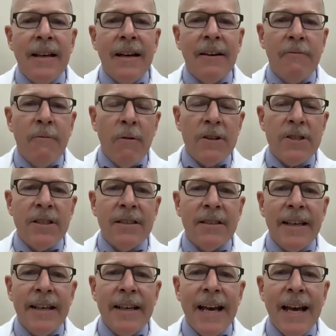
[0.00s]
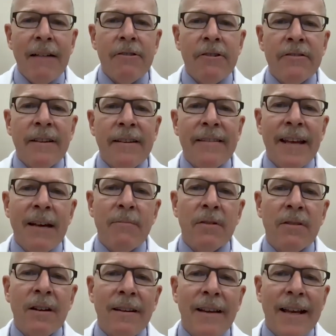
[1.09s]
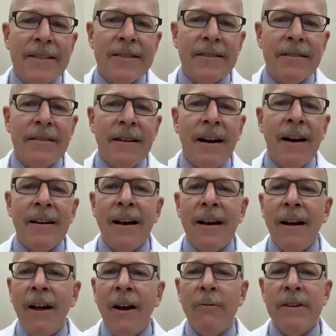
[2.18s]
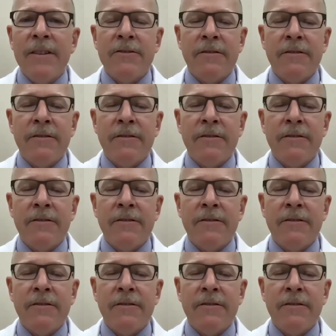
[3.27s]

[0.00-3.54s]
Unfortunately, errors in sample collection are not always